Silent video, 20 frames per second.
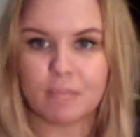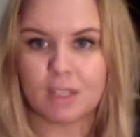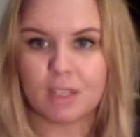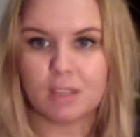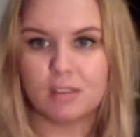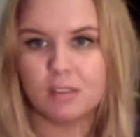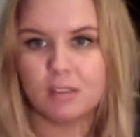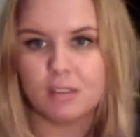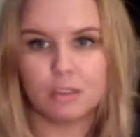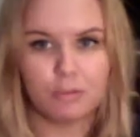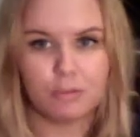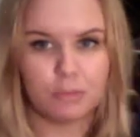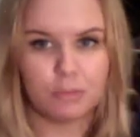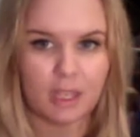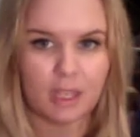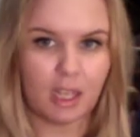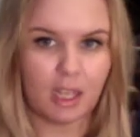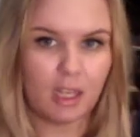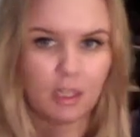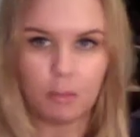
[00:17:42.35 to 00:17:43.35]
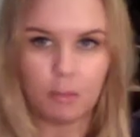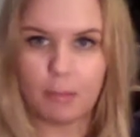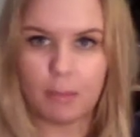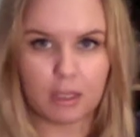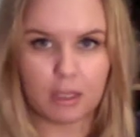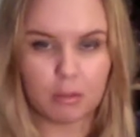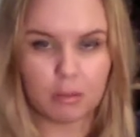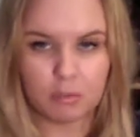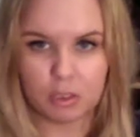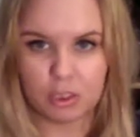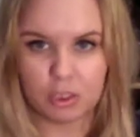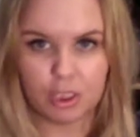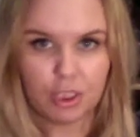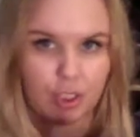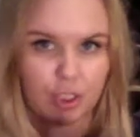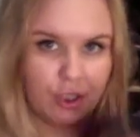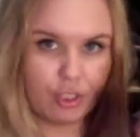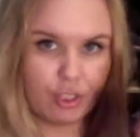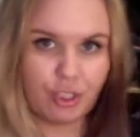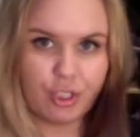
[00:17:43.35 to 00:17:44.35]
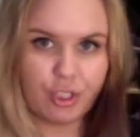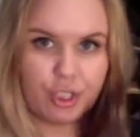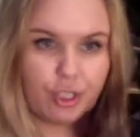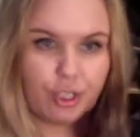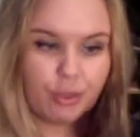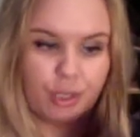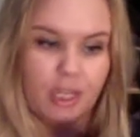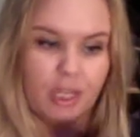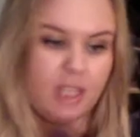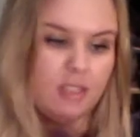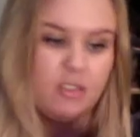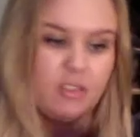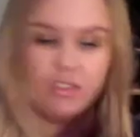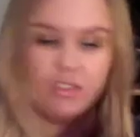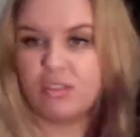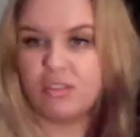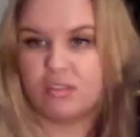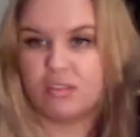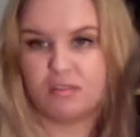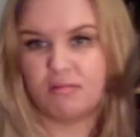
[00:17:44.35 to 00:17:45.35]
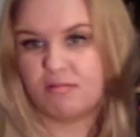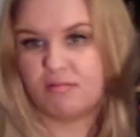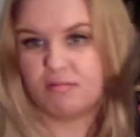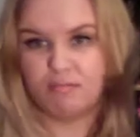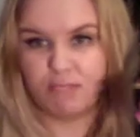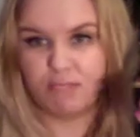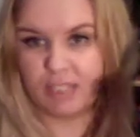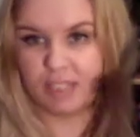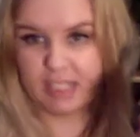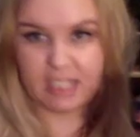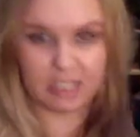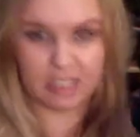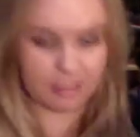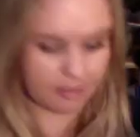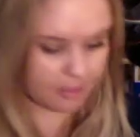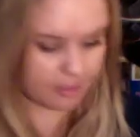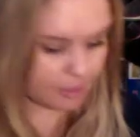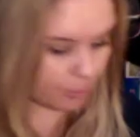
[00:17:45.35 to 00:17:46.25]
Look good with any makeup look you're going to do, and just really easy to